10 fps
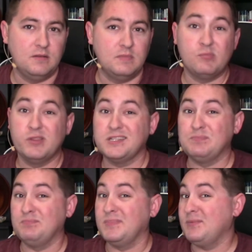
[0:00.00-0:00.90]
Remember, that's
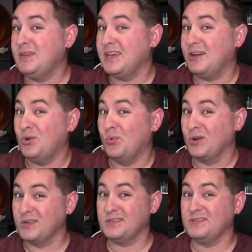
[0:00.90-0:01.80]
maybe how it
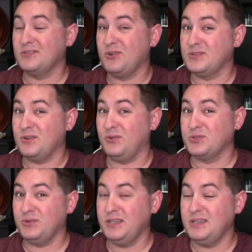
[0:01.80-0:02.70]
works cross
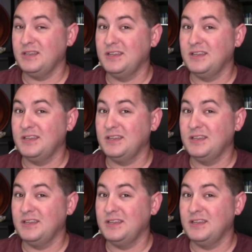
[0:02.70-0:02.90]
culturally,